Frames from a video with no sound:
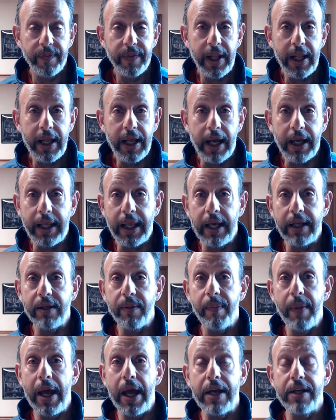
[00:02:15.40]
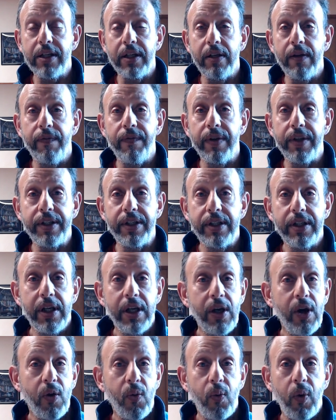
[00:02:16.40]
I can't imagine if it's,
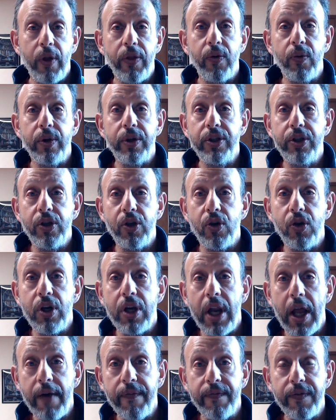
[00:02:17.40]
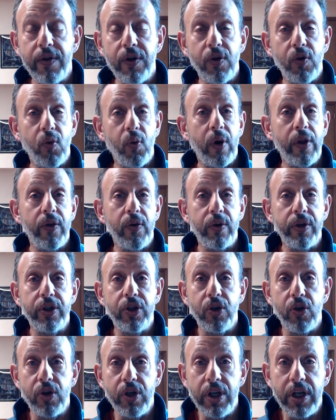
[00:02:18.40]
whether it's your nephew, whether it's your
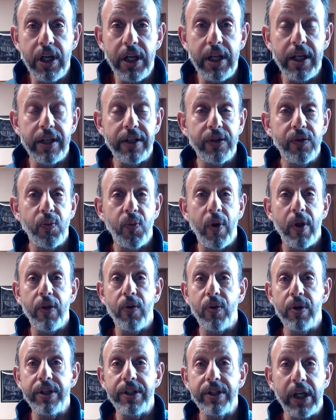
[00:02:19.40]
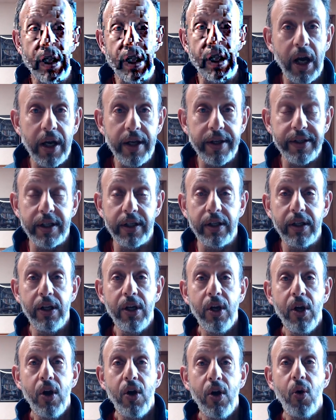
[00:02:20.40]
niece, whether it's a cousin,
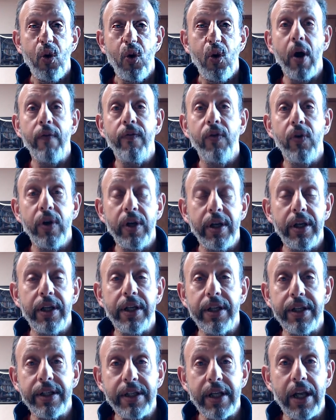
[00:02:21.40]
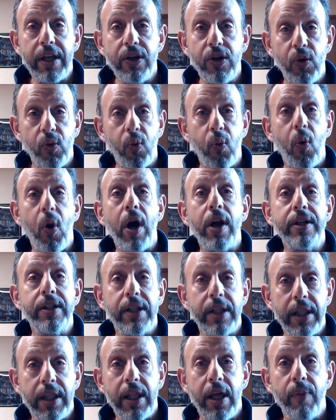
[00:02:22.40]
whoever it is, and you're watching
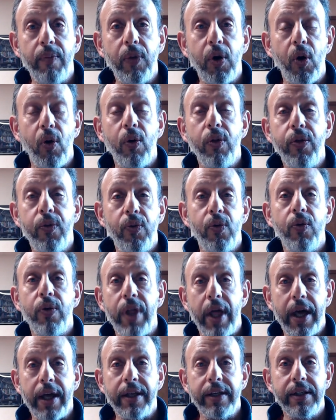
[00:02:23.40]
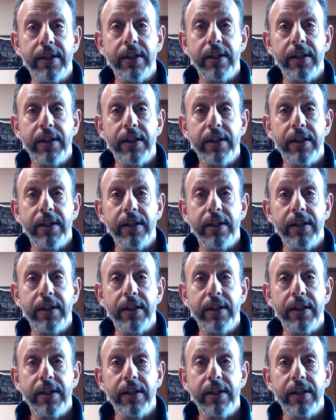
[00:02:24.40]
them go through that,